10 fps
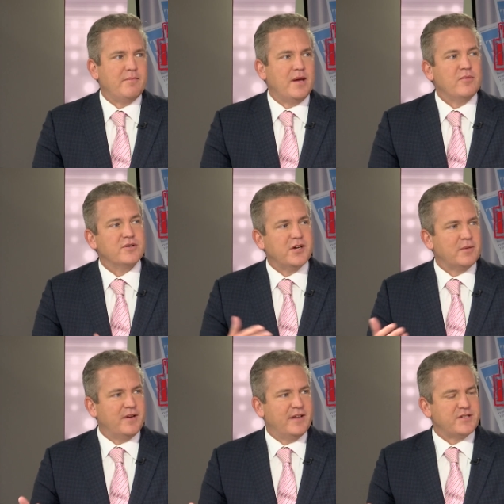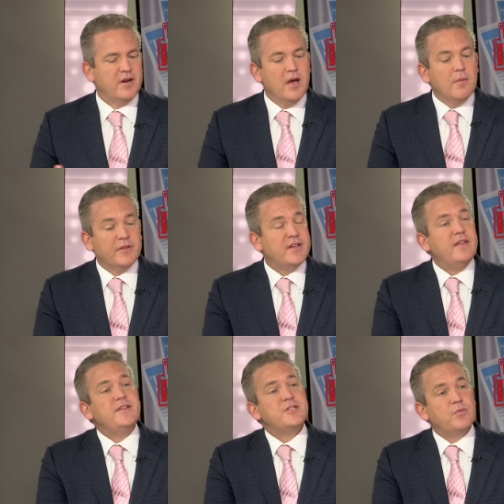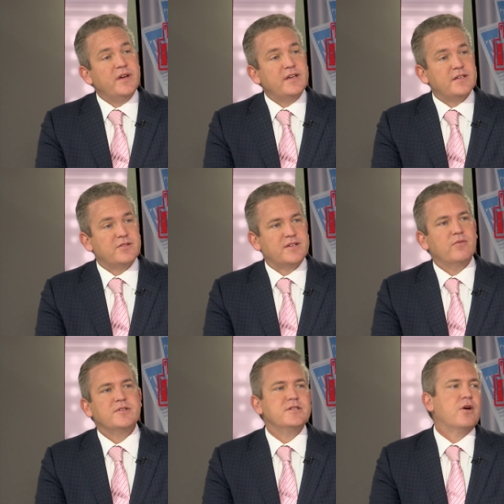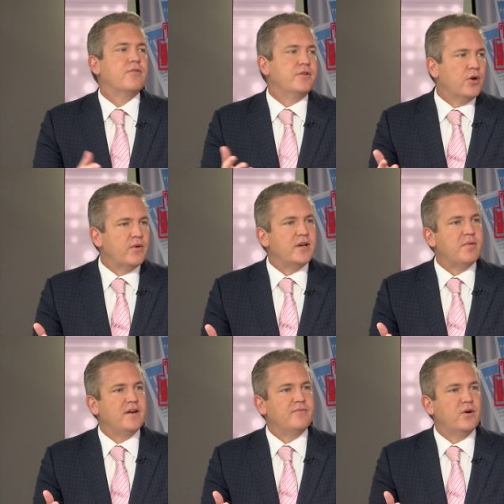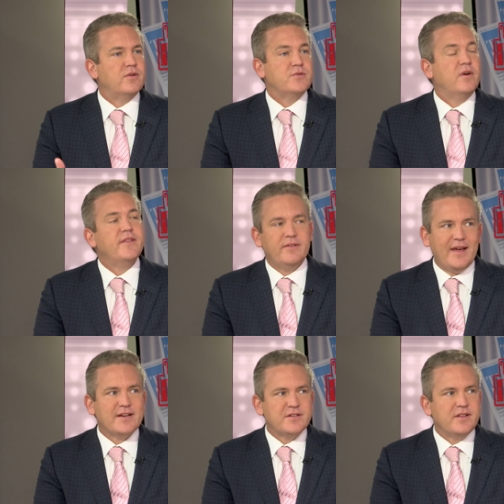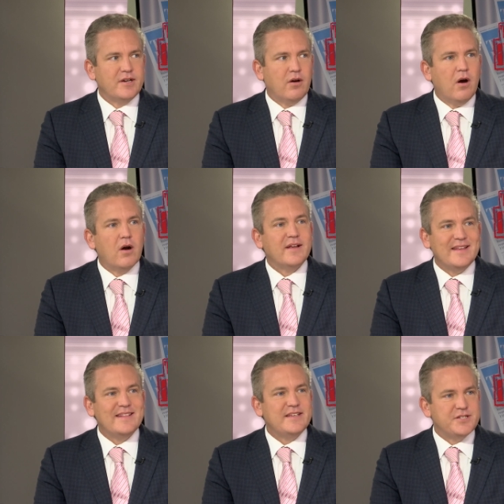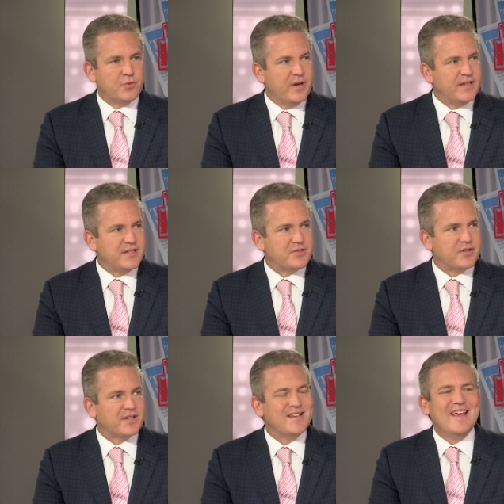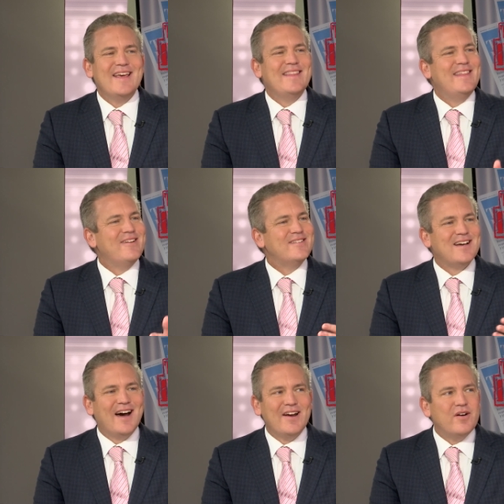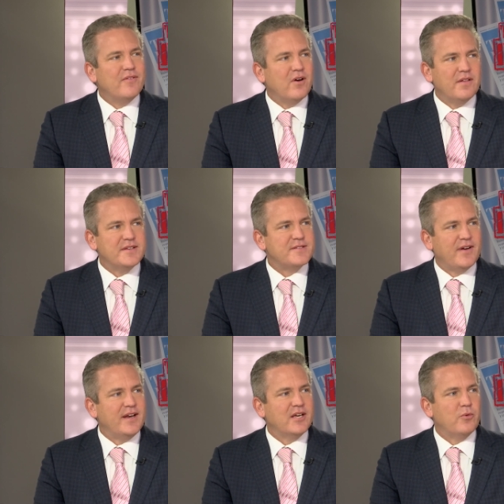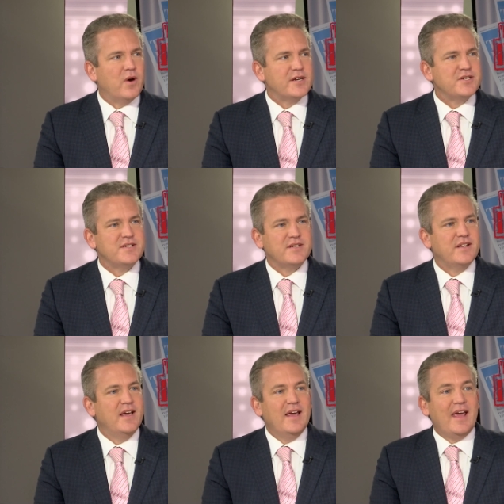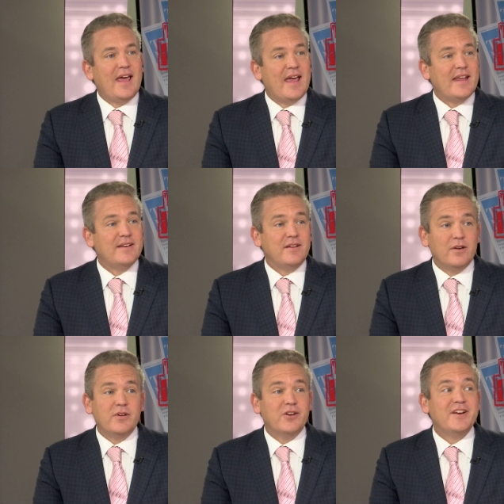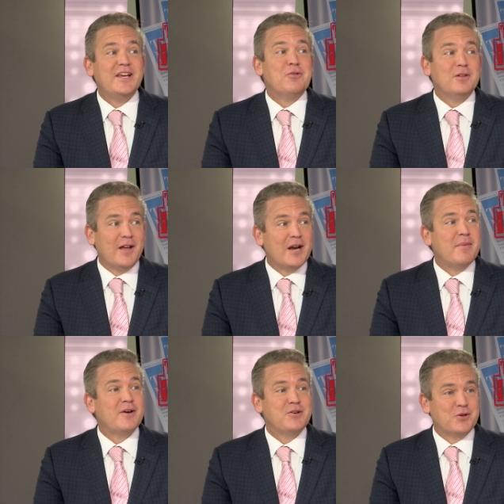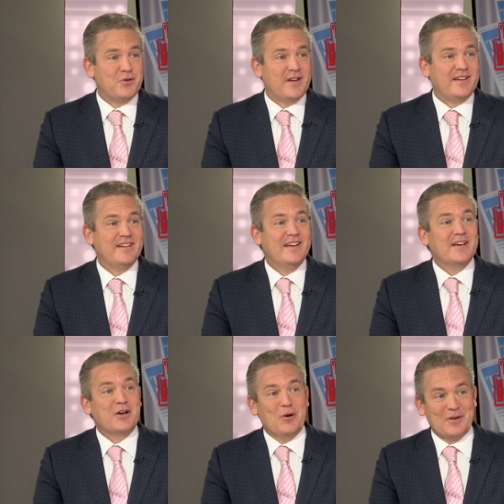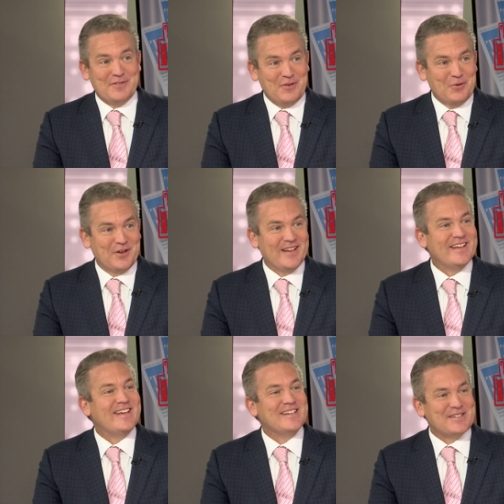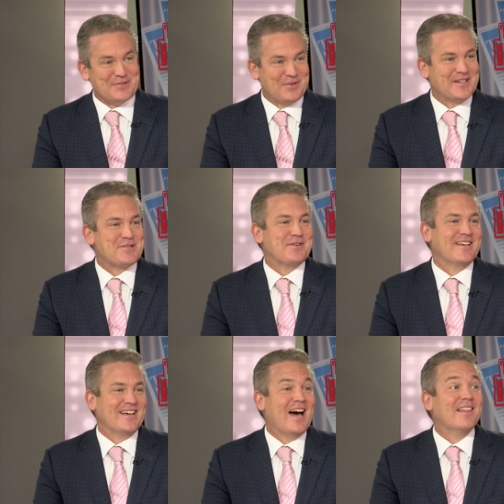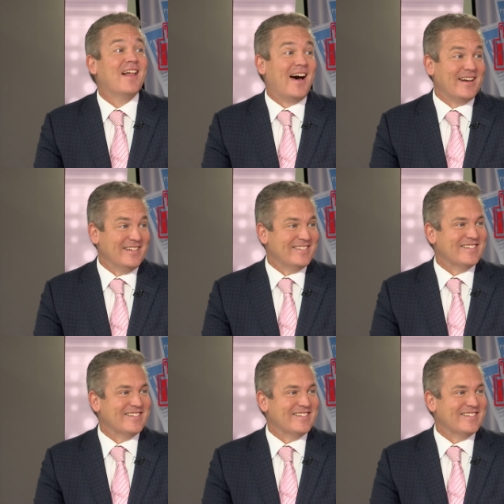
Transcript: Yes. Maybe yeah, we're talking about next year. But the, in it. these swing districts, everyone says, oh, there are no independent voters. Well, actually, there are no, in these are. swing districts. Yeah. They're tired of all this fighting in Washington. Mm. And, you know, you're going to hear a lot about Ukraine going forward into twenty twenty. Yeah. A lot.